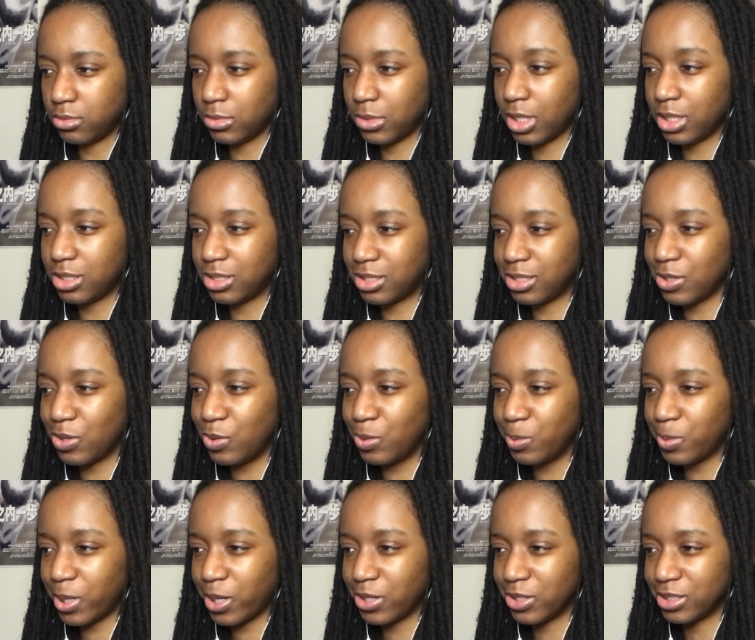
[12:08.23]
It's so
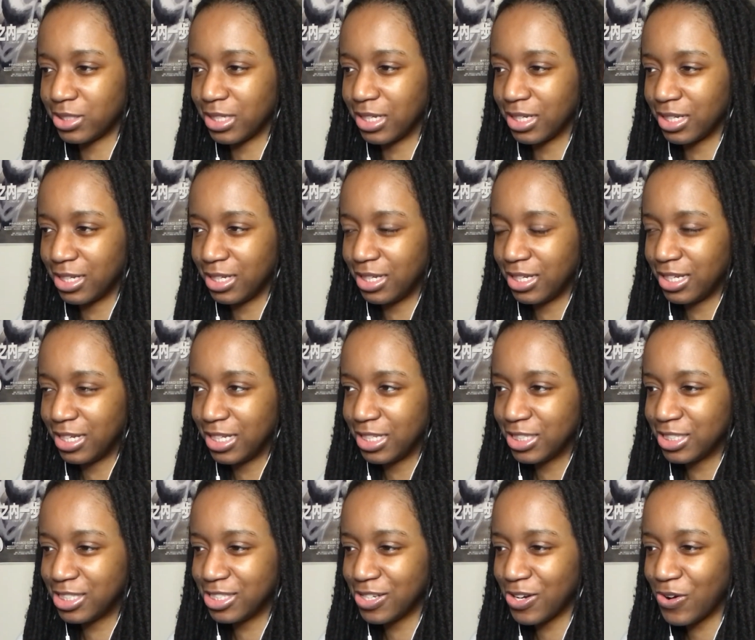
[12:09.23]
embarrassing.
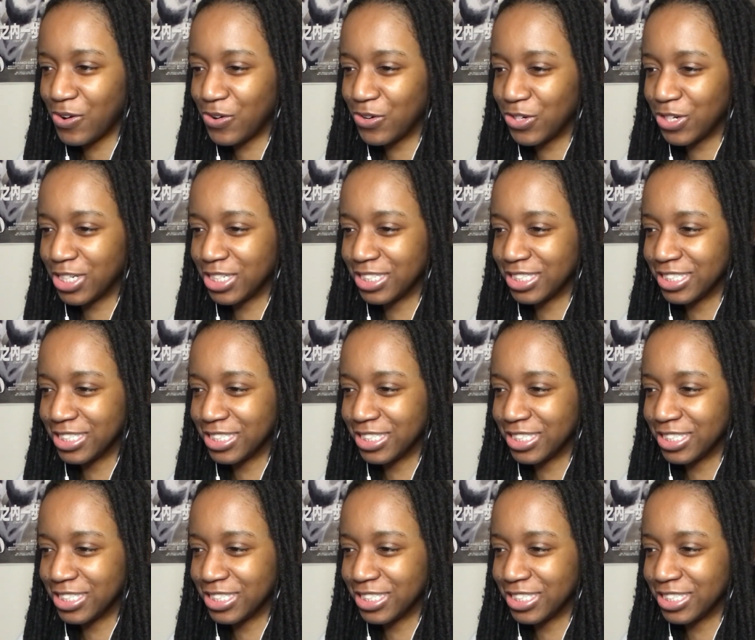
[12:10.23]
So